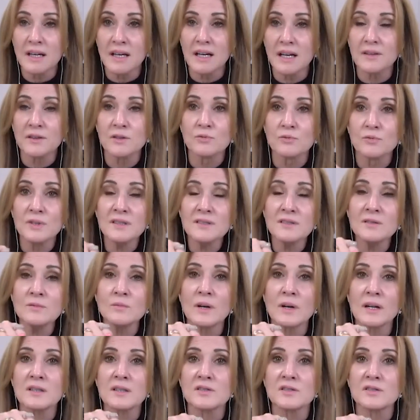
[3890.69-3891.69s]
And the reason
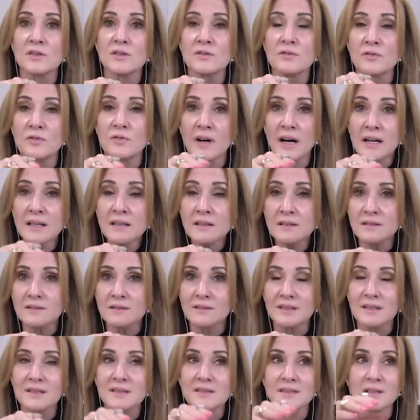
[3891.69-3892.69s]
why it's so
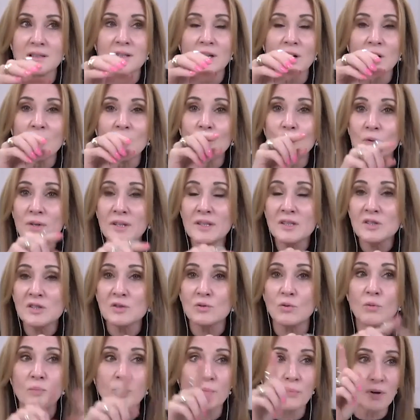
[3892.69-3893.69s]
vital is that we
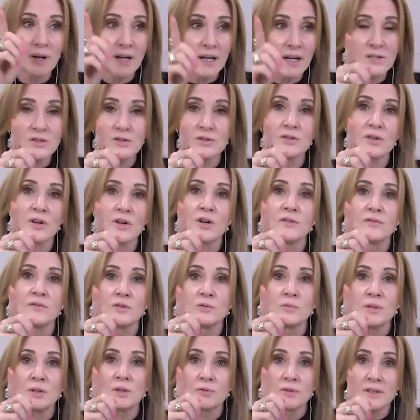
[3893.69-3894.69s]
saw prior to
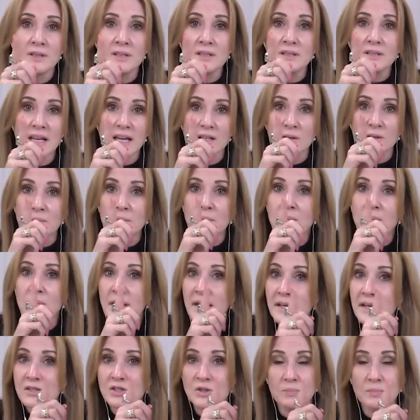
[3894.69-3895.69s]
COVID, we already had a
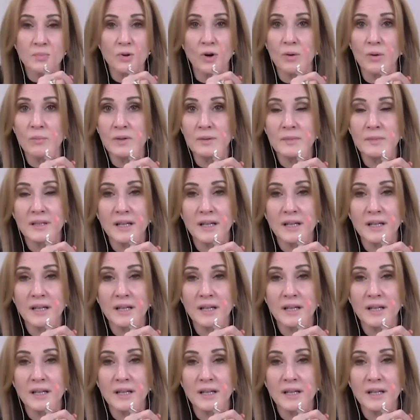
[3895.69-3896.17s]
major problem.